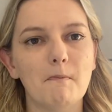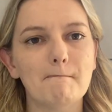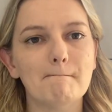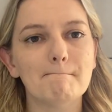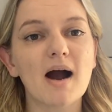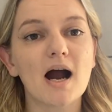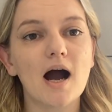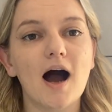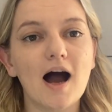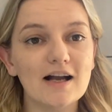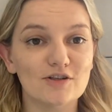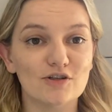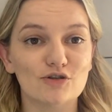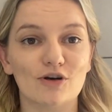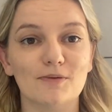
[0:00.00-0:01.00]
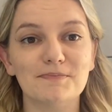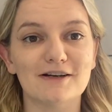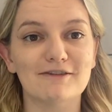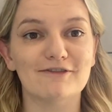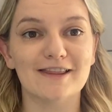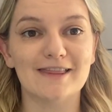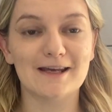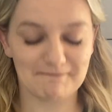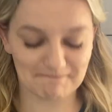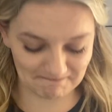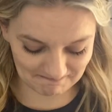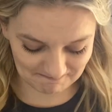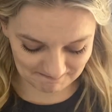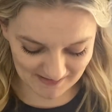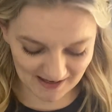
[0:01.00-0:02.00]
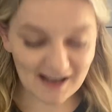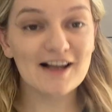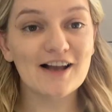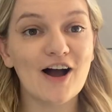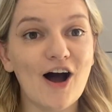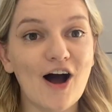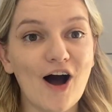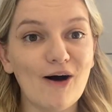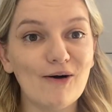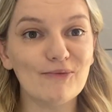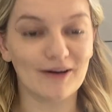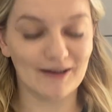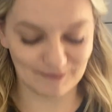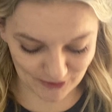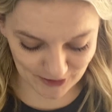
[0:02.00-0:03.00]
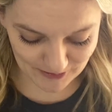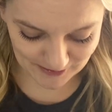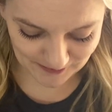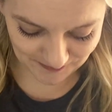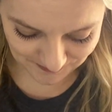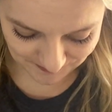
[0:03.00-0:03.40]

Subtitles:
I just dropped everything. Hold on a moment.